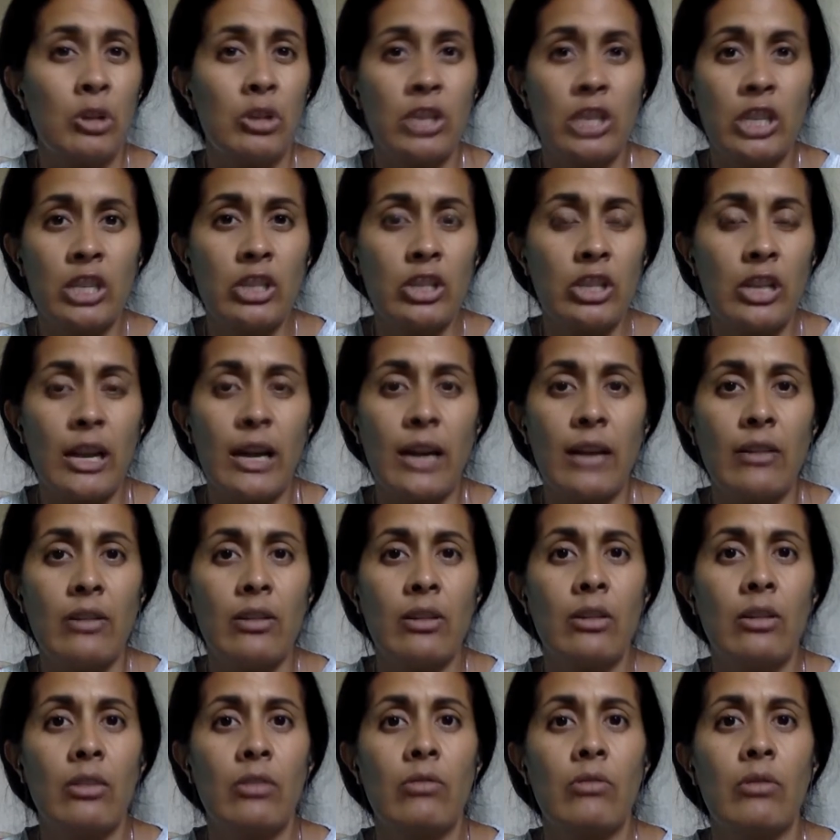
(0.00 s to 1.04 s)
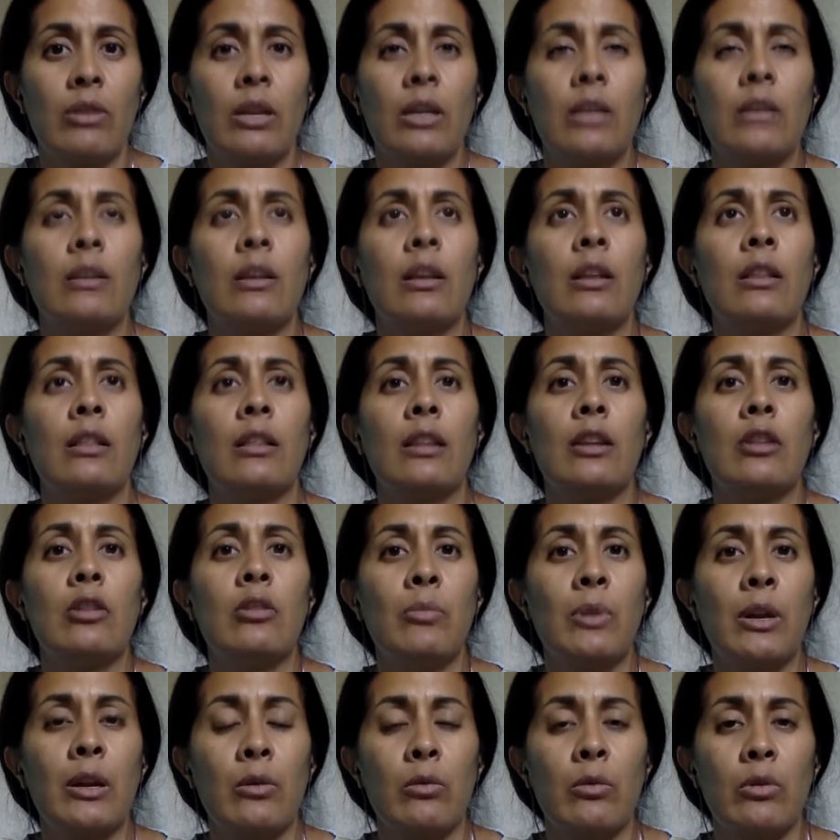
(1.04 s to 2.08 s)
chit chat, right, that you
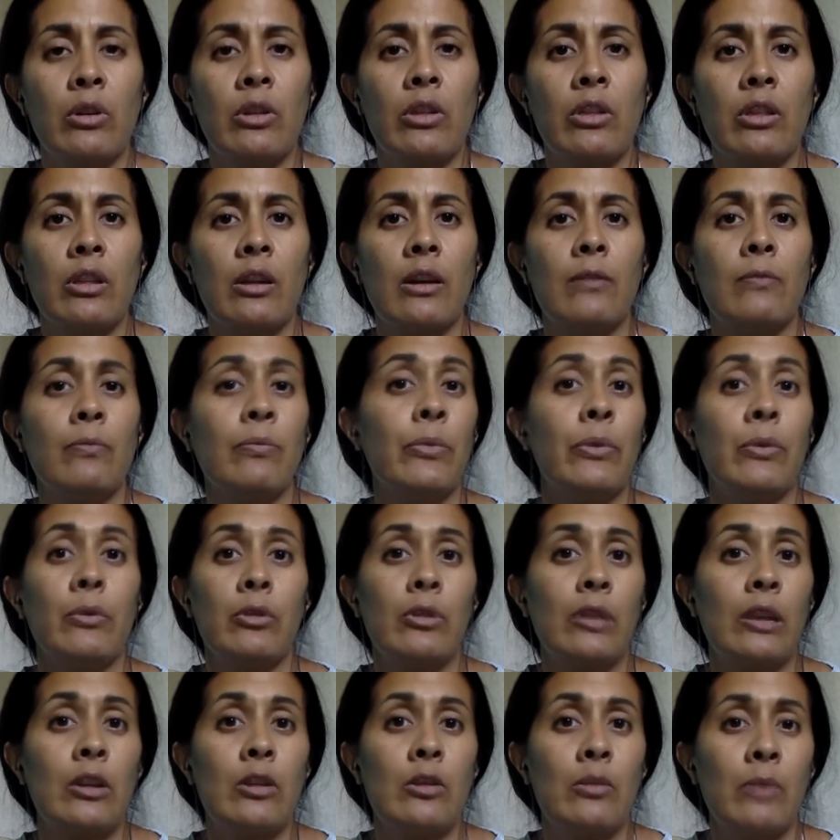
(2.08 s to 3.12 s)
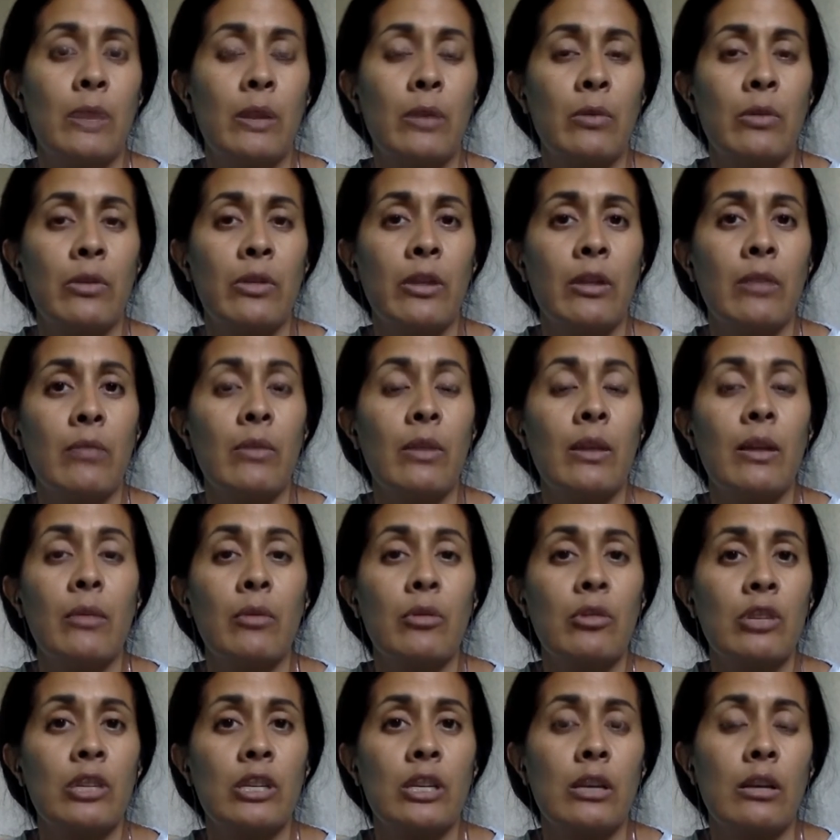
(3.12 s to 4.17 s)
make with them. The
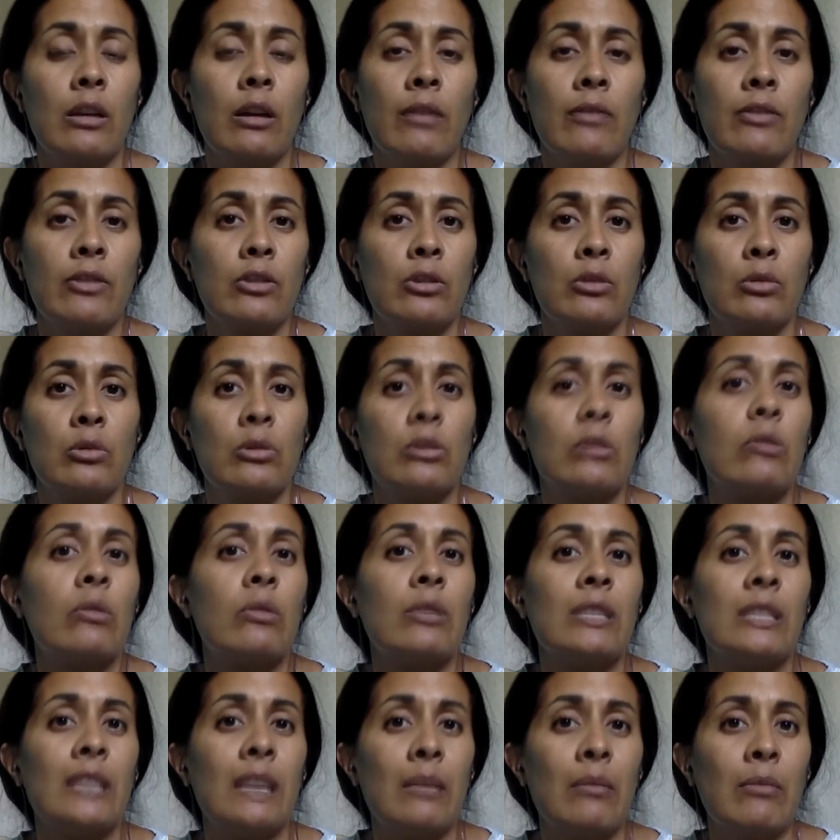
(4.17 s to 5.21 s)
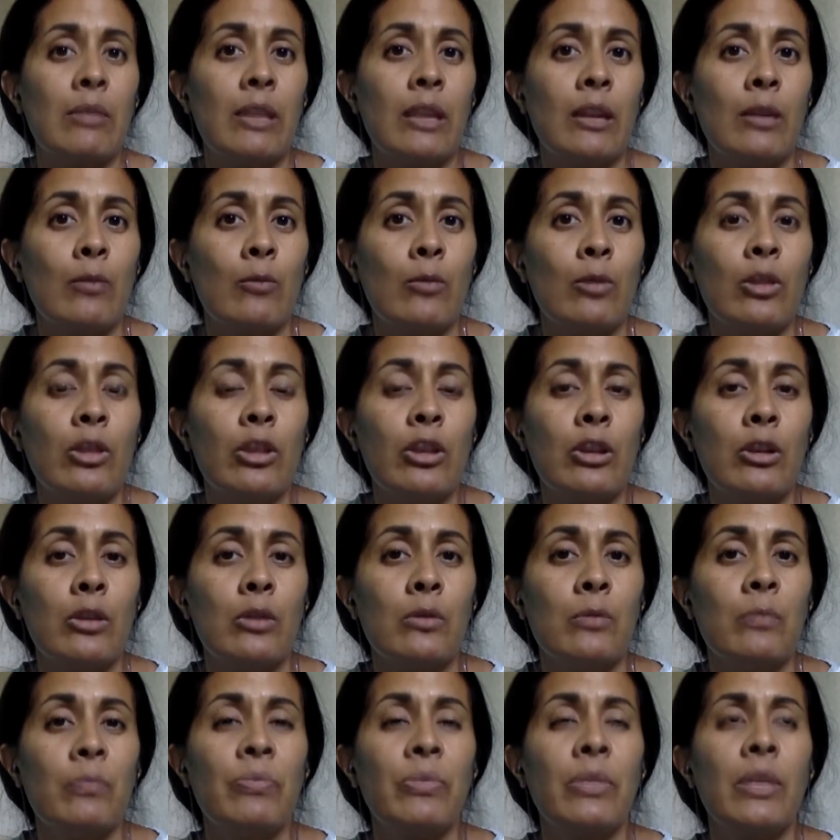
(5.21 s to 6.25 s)
immigration officer will do the same thing with you.
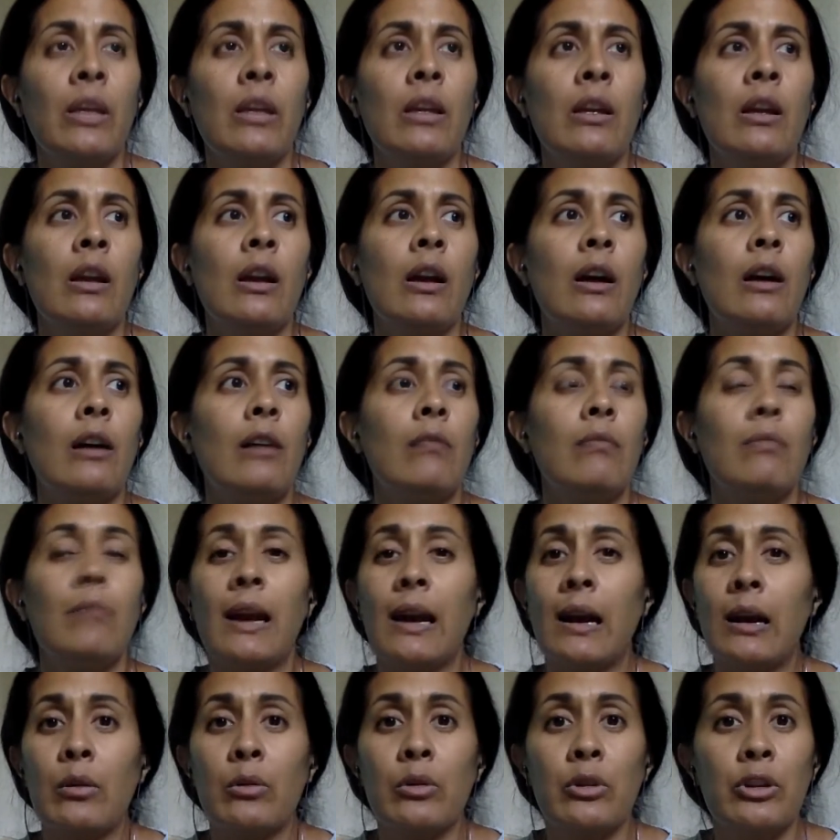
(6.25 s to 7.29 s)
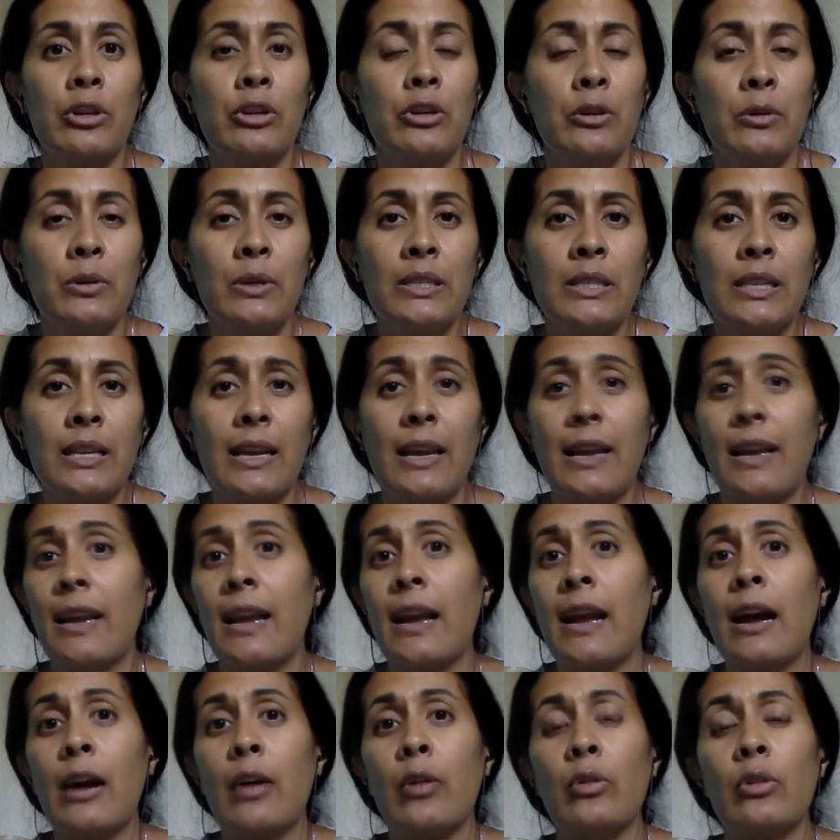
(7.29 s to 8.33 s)
How are you doing today?
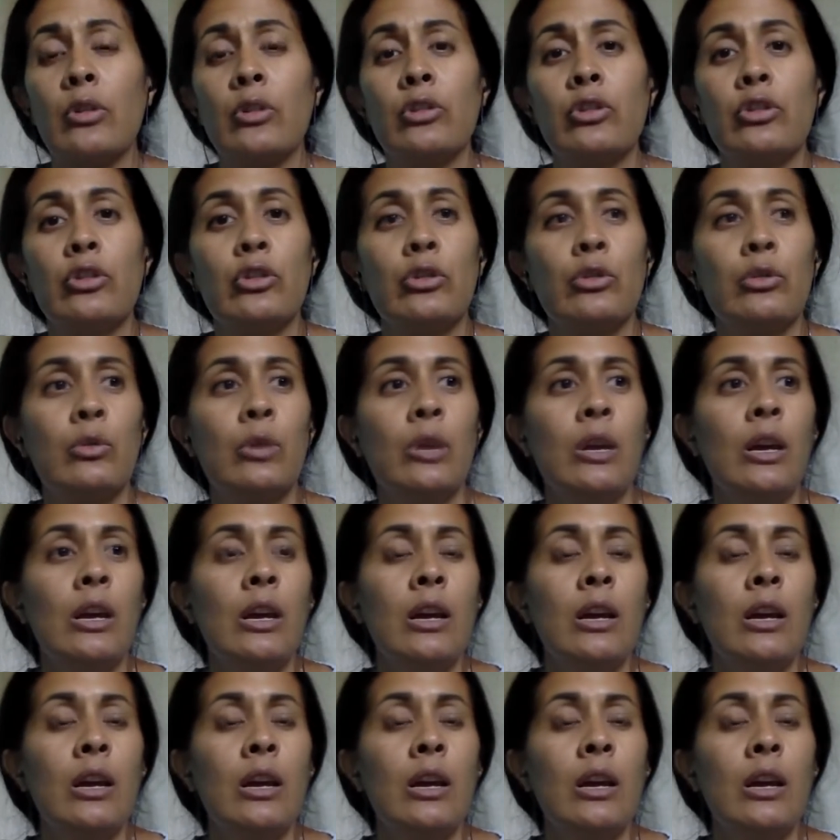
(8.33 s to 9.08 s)
How did you